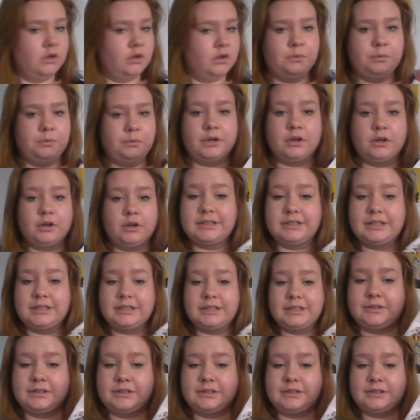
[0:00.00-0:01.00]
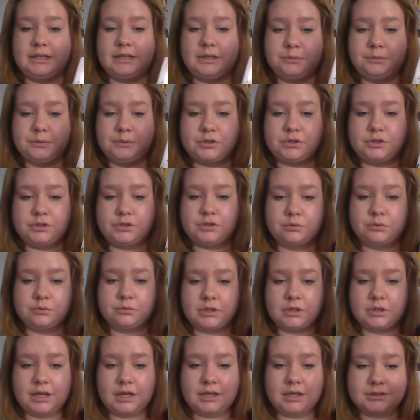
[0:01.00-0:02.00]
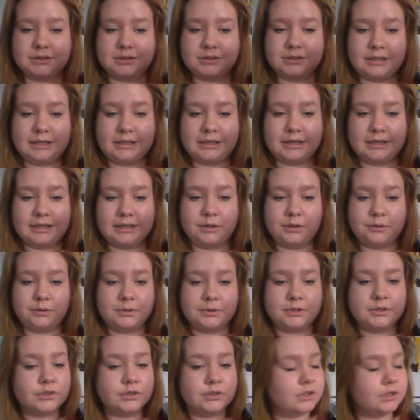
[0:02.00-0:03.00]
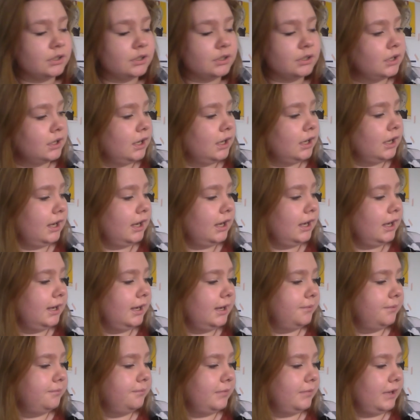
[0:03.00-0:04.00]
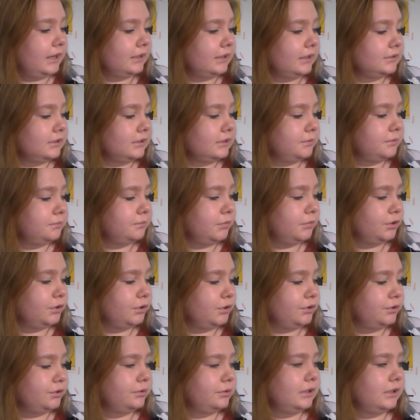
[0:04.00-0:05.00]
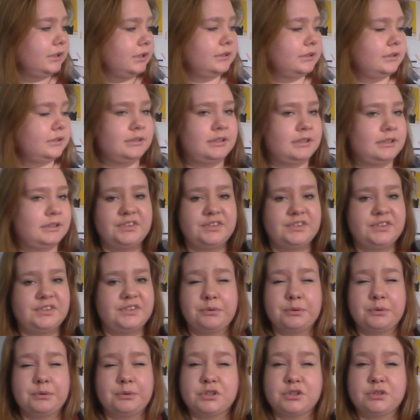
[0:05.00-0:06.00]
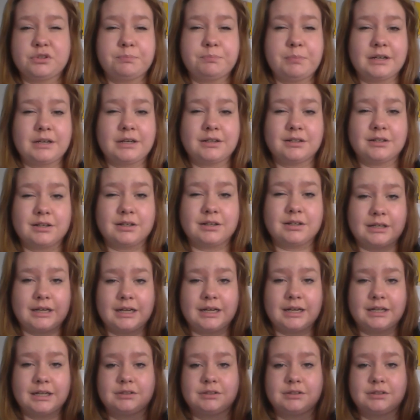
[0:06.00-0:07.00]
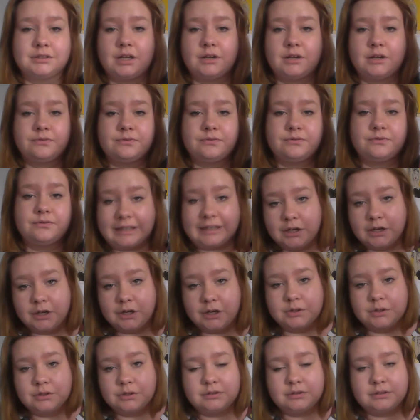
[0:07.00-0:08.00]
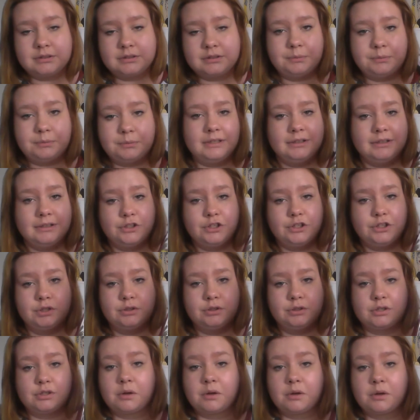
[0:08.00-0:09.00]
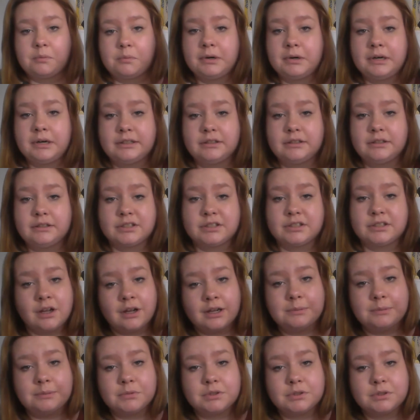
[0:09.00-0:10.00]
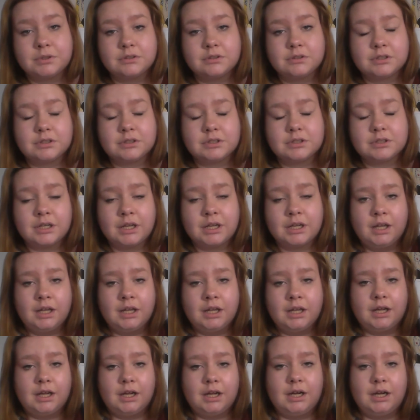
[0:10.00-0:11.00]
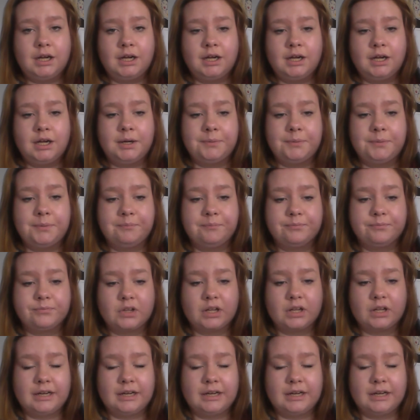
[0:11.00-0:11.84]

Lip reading: We've got a DVD which is called Arts and Language Access Module. It's a DVD which basically has videos that we need to do to complete assignments, and